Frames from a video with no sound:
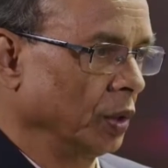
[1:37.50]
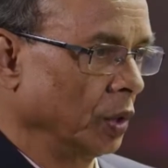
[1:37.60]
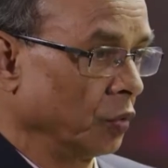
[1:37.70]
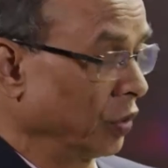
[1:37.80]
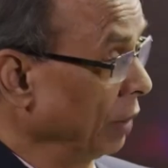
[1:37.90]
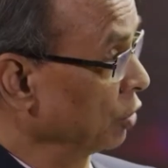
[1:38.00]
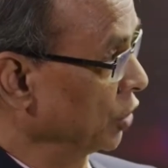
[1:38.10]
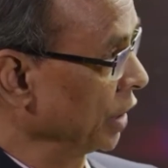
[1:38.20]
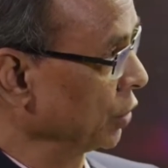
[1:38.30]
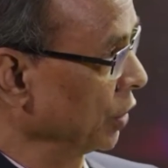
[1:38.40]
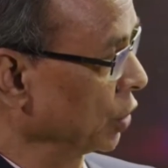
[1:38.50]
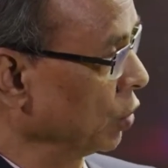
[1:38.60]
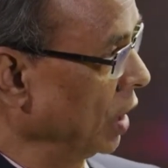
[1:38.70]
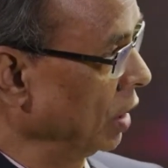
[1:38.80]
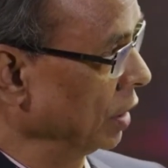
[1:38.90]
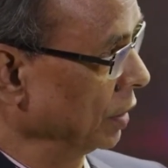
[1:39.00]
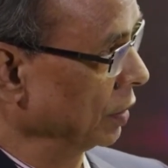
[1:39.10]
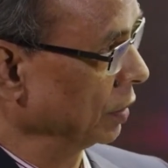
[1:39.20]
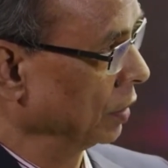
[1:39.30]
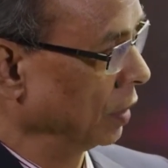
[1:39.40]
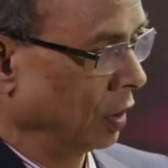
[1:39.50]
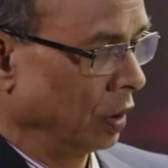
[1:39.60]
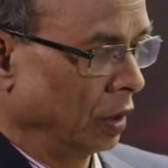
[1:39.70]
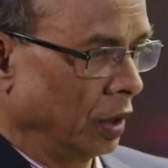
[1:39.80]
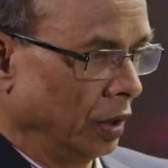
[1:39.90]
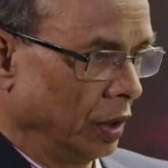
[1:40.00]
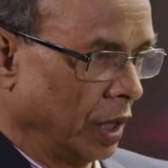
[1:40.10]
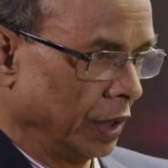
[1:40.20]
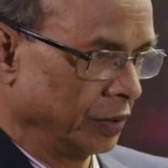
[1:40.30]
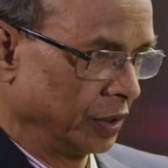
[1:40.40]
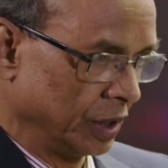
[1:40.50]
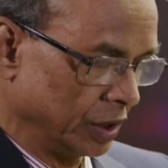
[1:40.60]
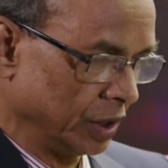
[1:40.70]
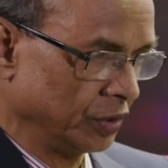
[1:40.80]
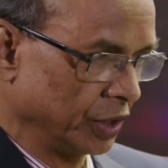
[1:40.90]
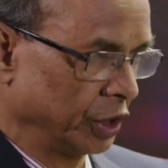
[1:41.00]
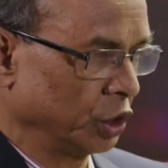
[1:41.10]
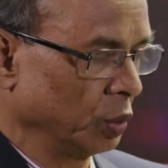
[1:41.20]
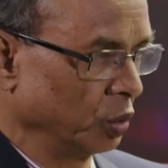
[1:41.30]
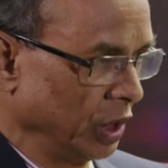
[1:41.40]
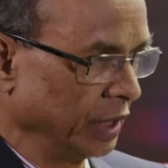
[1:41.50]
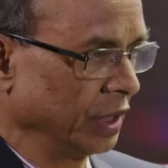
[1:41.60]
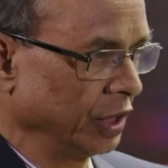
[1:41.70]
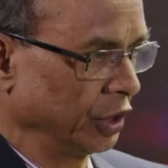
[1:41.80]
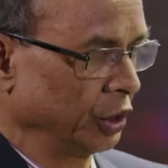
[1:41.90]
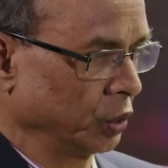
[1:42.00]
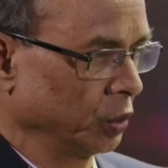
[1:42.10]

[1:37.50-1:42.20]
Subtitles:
5 to 6 weeks so early. And this is the tissue, Mullerian tissue,